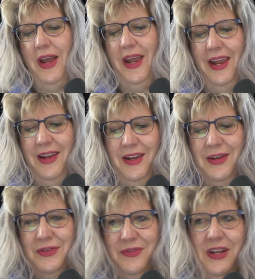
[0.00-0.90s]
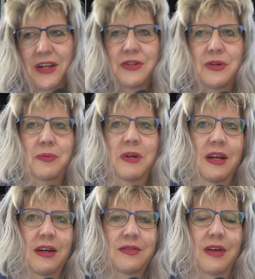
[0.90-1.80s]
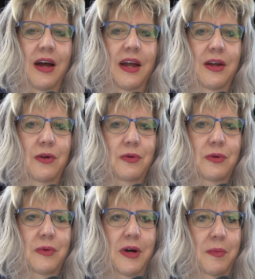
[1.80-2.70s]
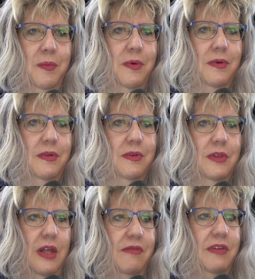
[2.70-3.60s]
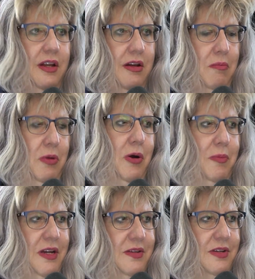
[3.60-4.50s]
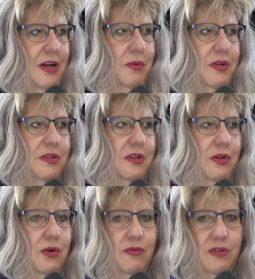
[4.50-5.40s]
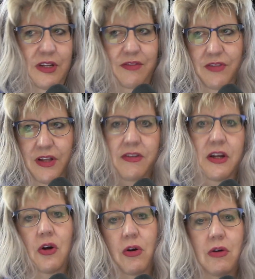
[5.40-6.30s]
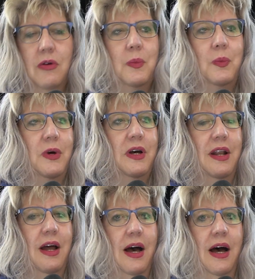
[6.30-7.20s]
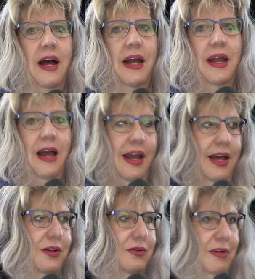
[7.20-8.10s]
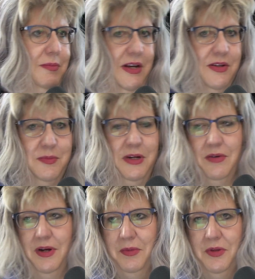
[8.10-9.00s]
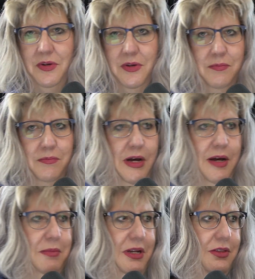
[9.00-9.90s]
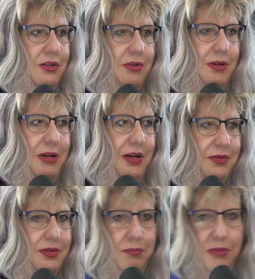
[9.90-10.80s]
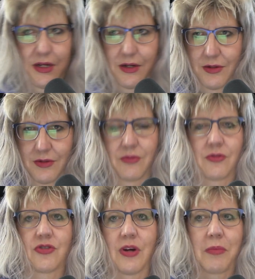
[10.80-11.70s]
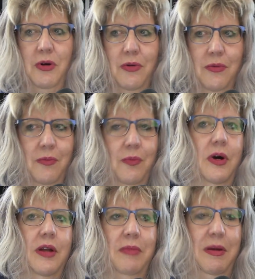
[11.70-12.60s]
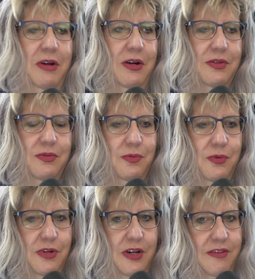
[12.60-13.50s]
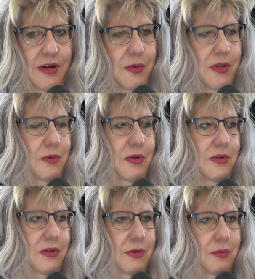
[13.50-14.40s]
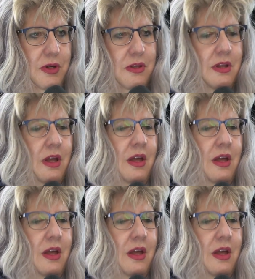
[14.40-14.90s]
and it's funny too because I grew up loving Barbies. I wasn't an overly fluffy girl, but I had a dream house. My grandmother bought me the dream house, the big jumbo one my parents were trying to figure out what in the world to do with.